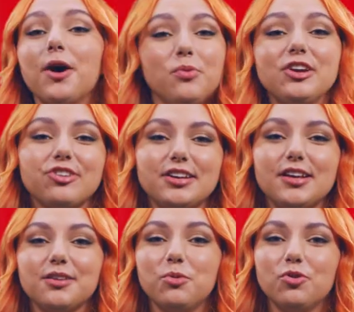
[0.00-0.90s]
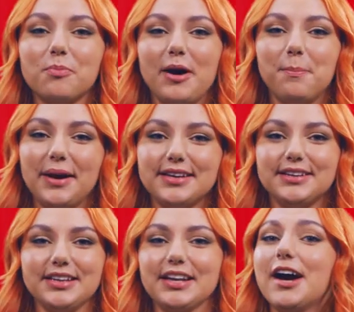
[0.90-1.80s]
But I wish I'd learned more about
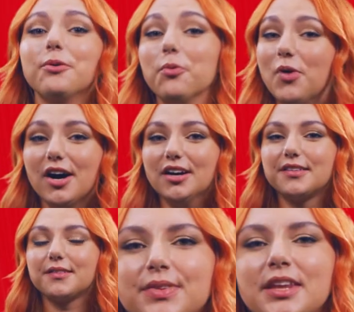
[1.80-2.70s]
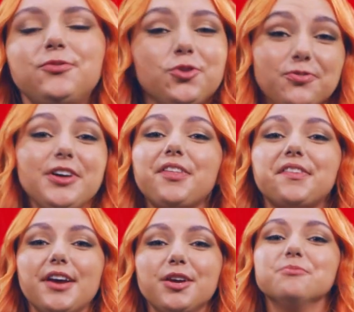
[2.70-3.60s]
banking and how it works. If you feel the
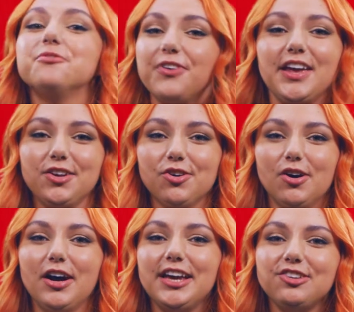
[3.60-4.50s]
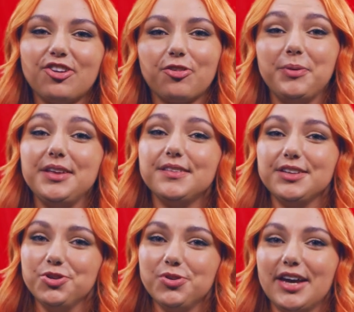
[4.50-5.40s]
same, fear not.
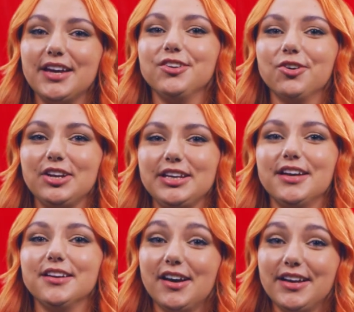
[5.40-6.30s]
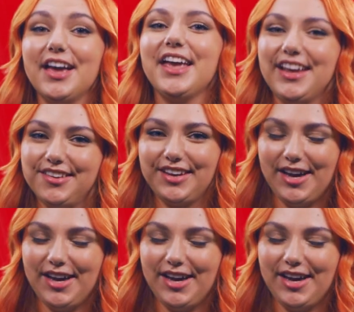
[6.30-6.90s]
HSBC UK, Nolly, and I are here to